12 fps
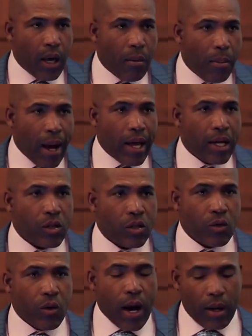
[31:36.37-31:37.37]
And by his
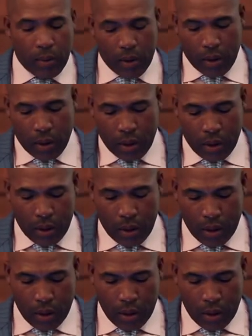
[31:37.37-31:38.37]
stripes,
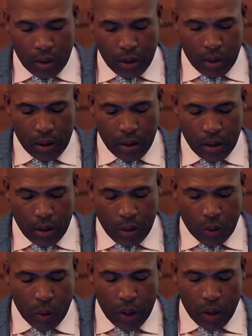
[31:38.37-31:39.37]

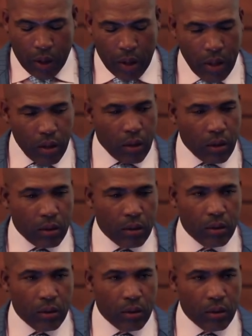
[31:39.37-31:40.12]
we are healed.